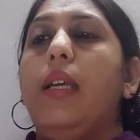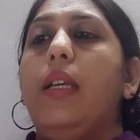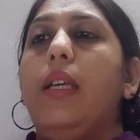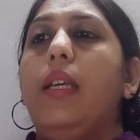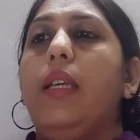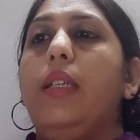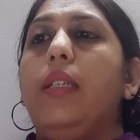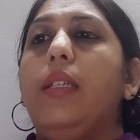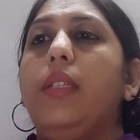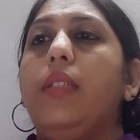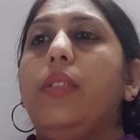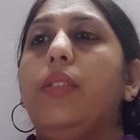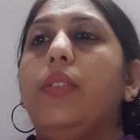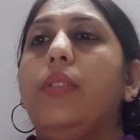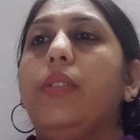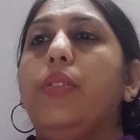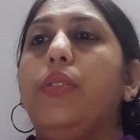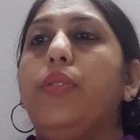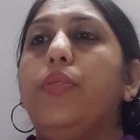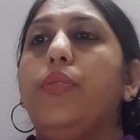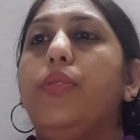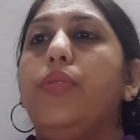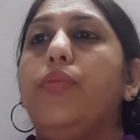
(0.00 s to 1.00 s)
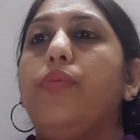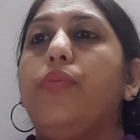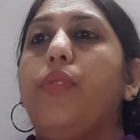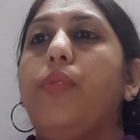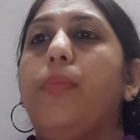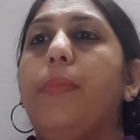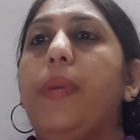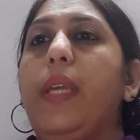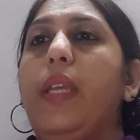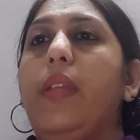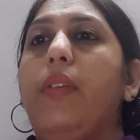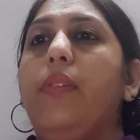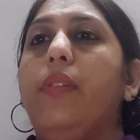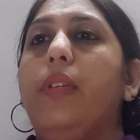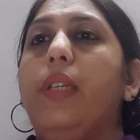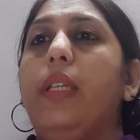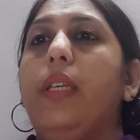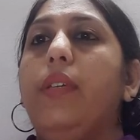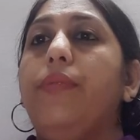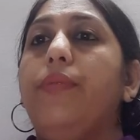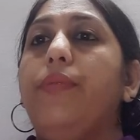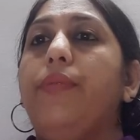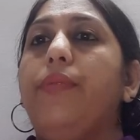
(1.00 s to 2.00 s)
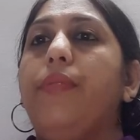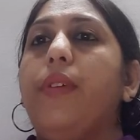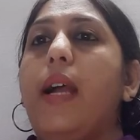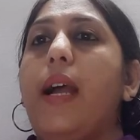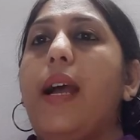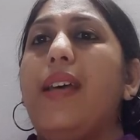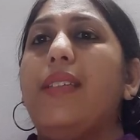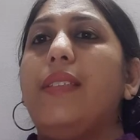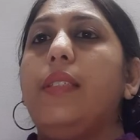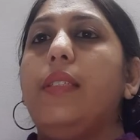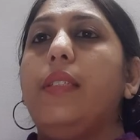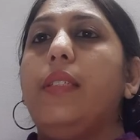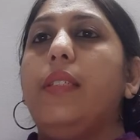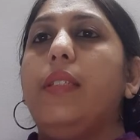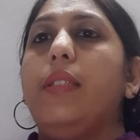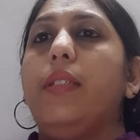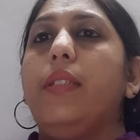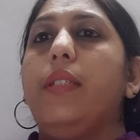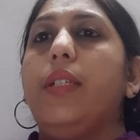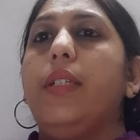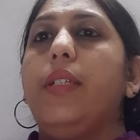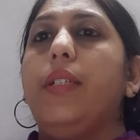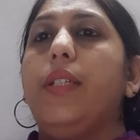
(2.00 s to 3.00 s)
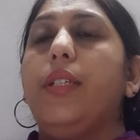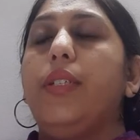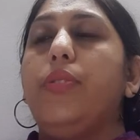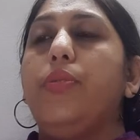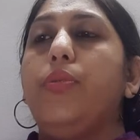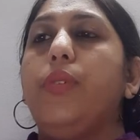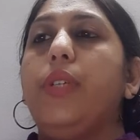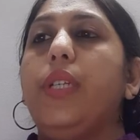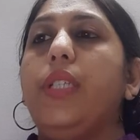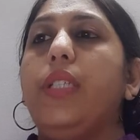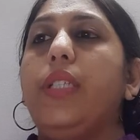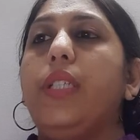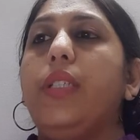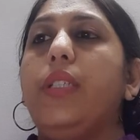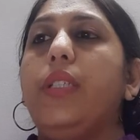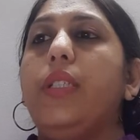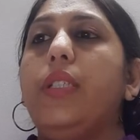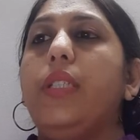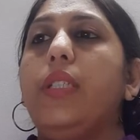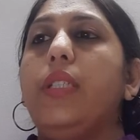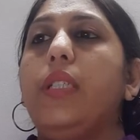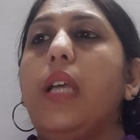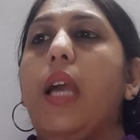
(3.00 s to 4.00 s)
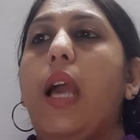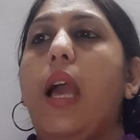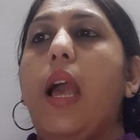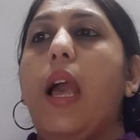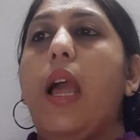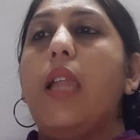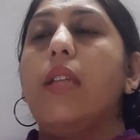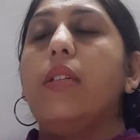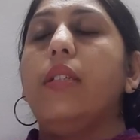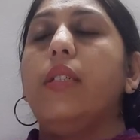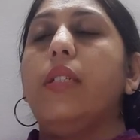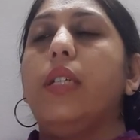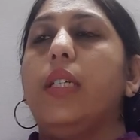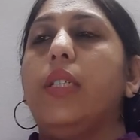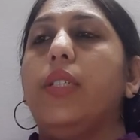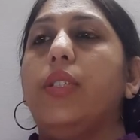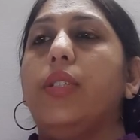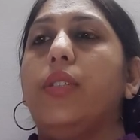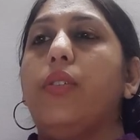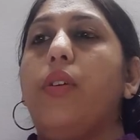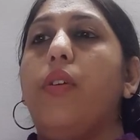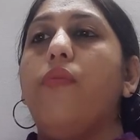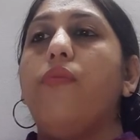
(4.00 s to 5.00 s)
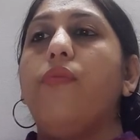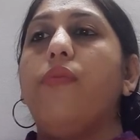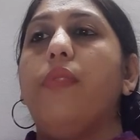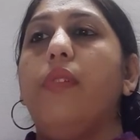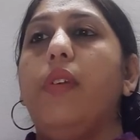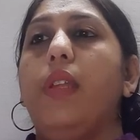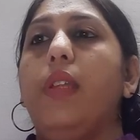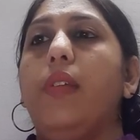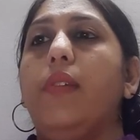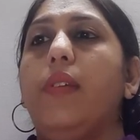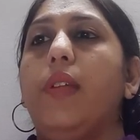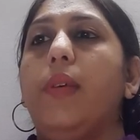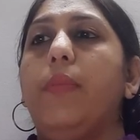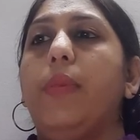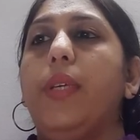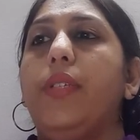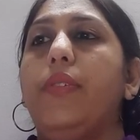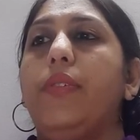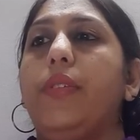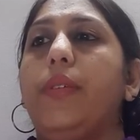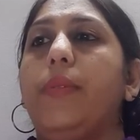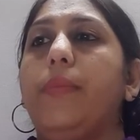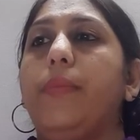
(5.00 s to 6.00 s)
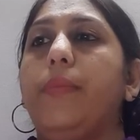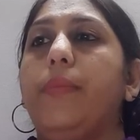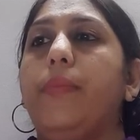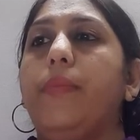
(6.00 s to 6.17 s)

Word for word: It is used for pain relief, accelerated tissue regeneration, and reduction of inflammation.